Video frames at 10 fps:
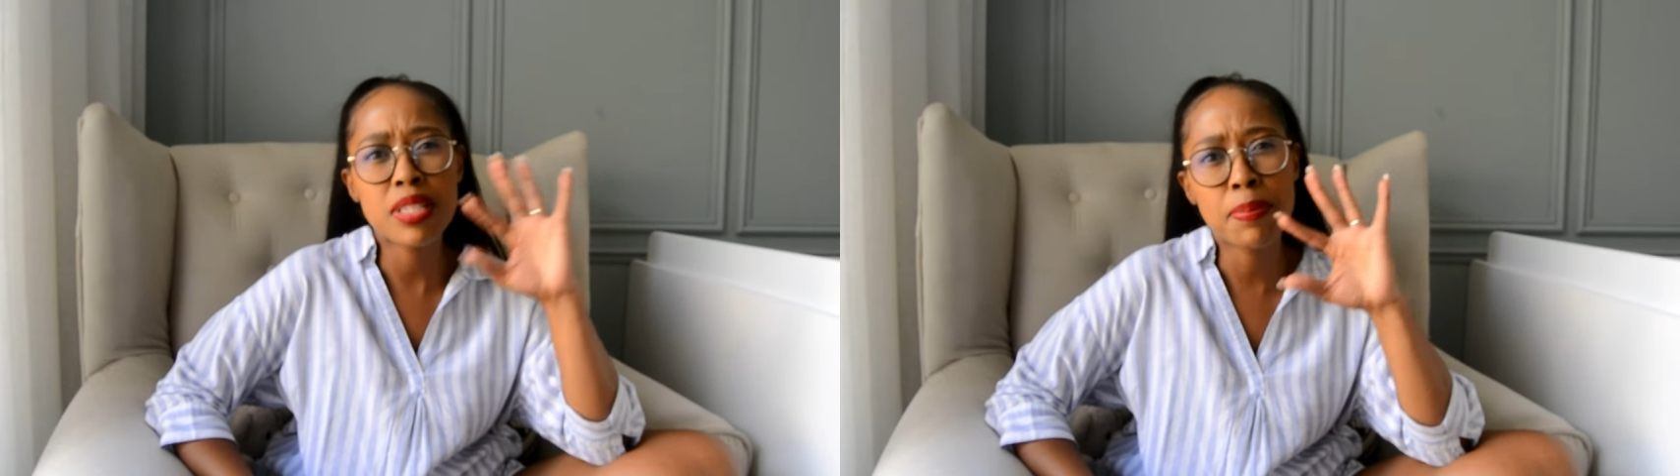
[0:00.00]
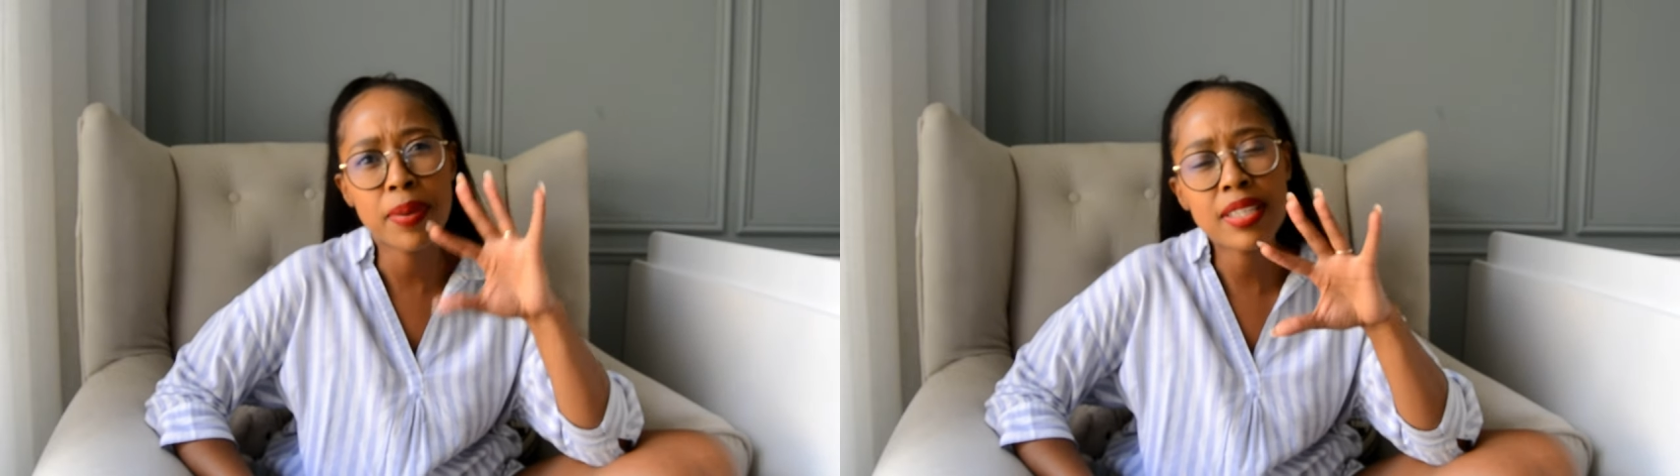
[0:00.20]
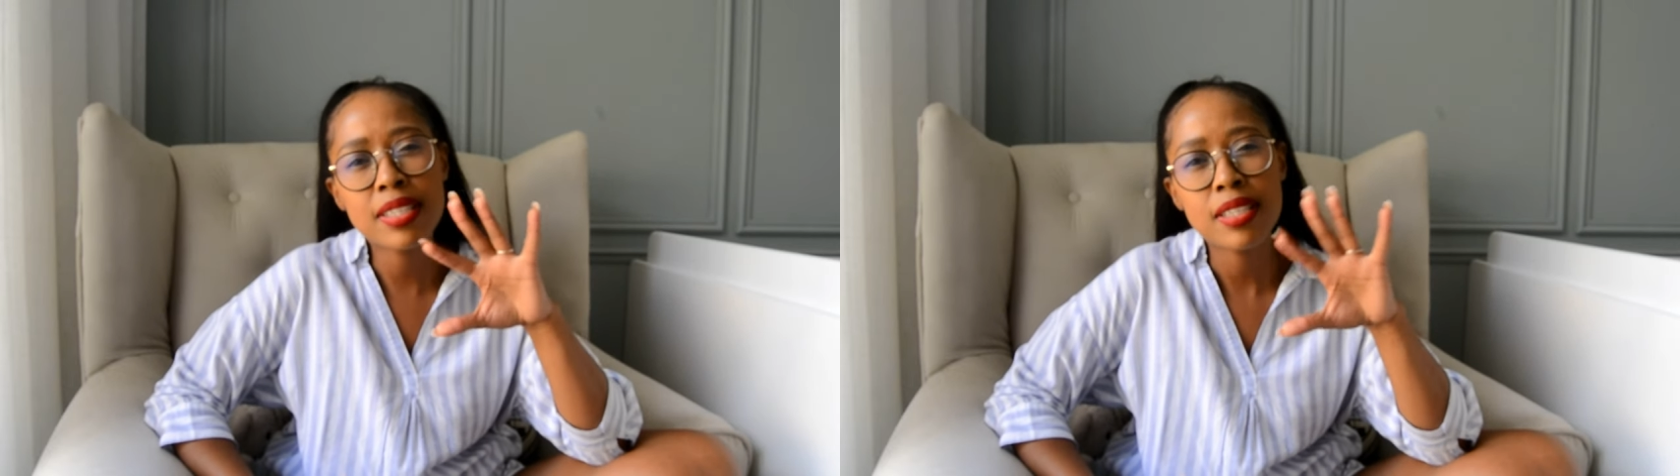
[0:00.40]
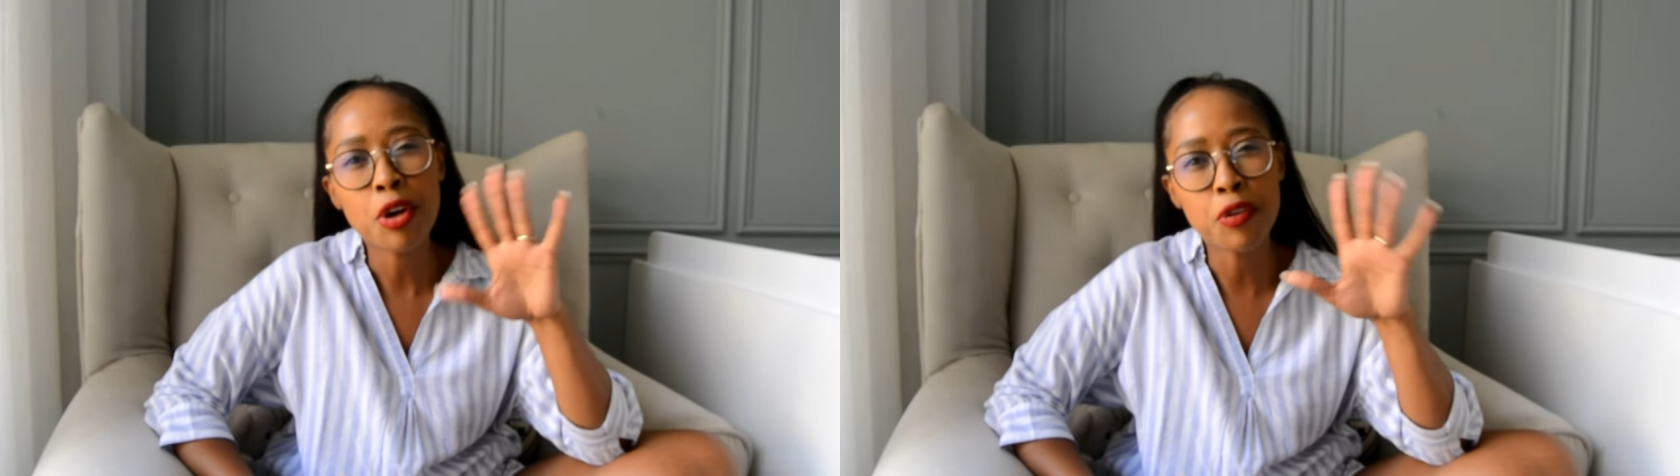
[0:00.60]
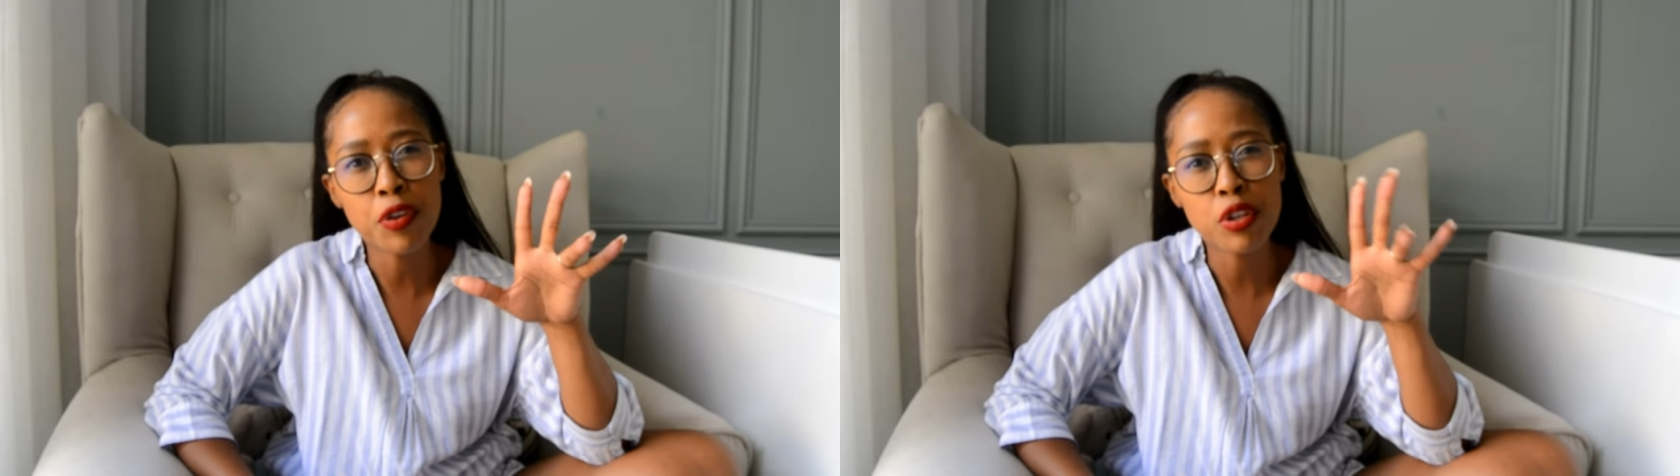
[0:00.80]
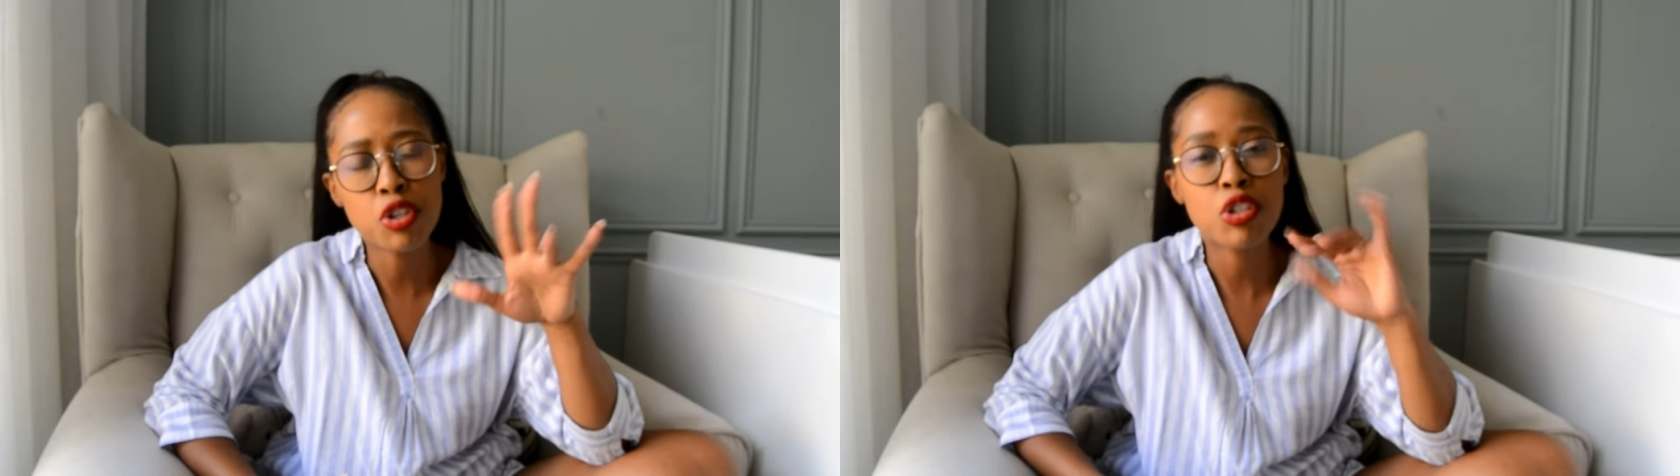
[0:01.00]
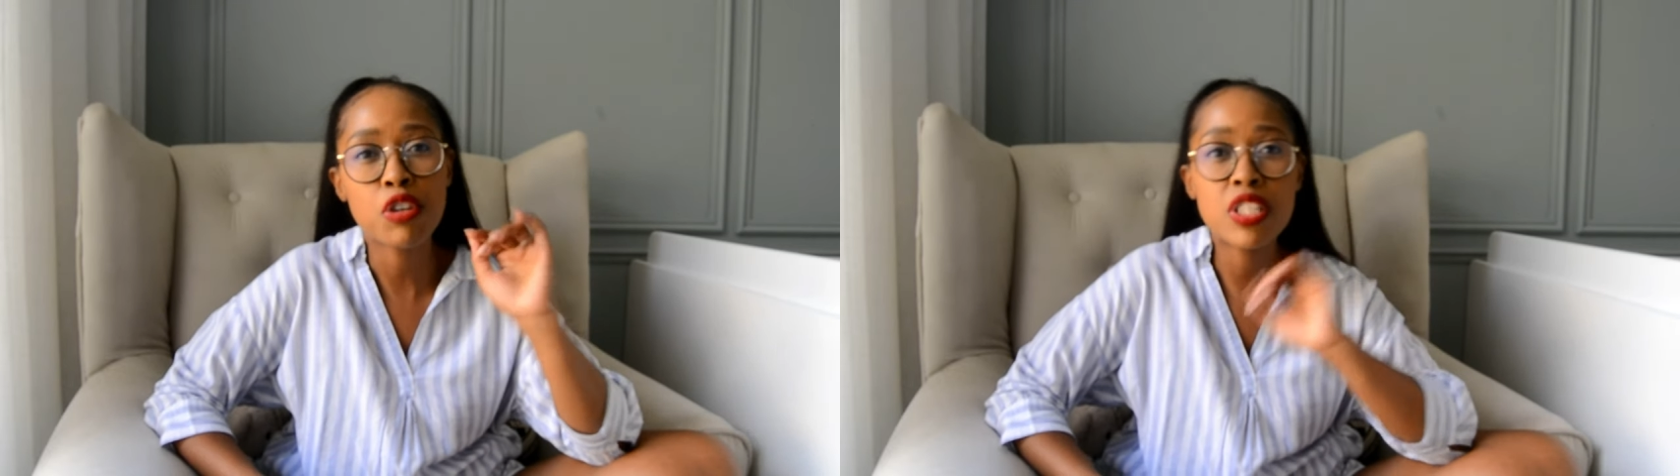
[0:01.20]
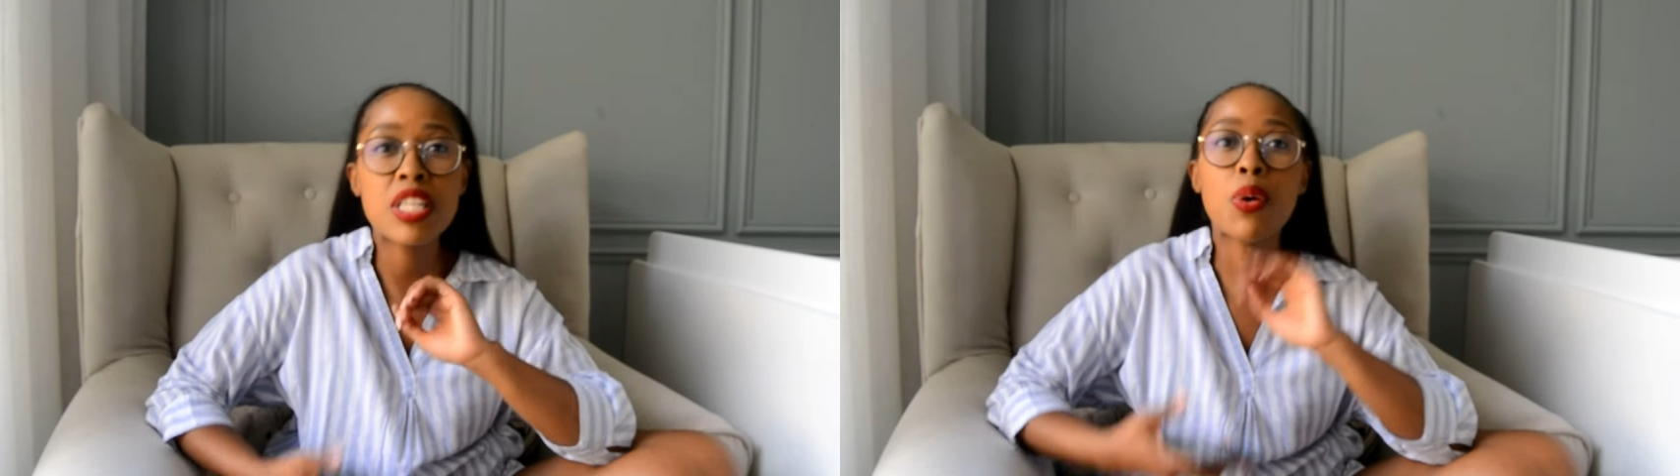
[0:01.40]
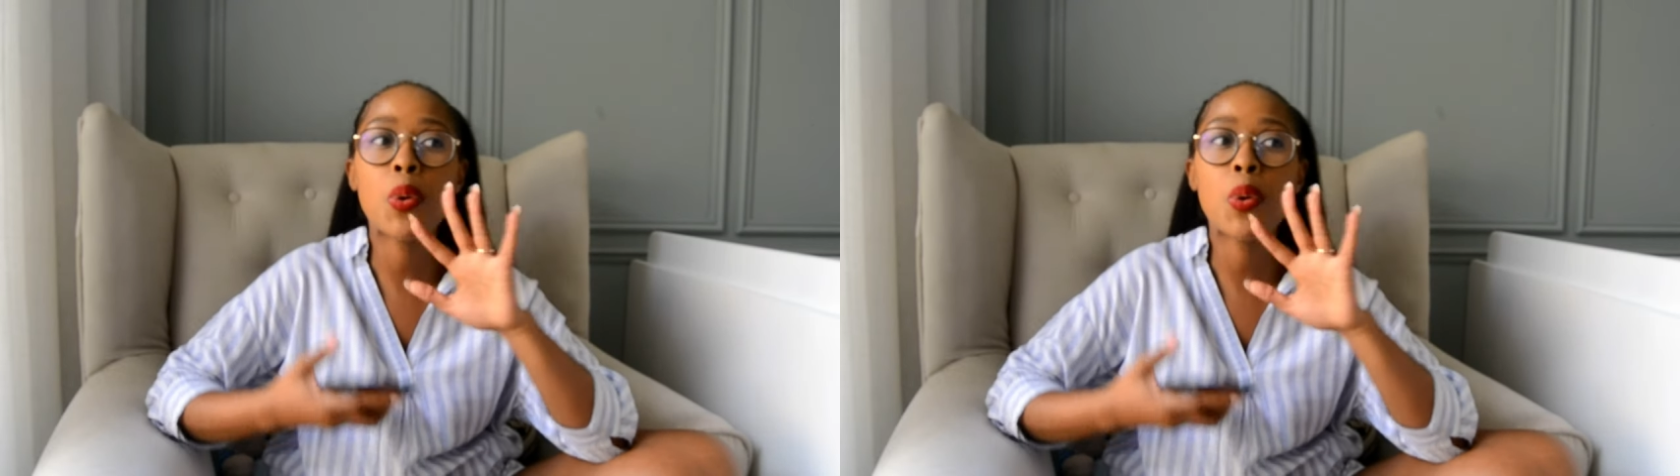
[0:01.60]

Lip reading: He was a bit confused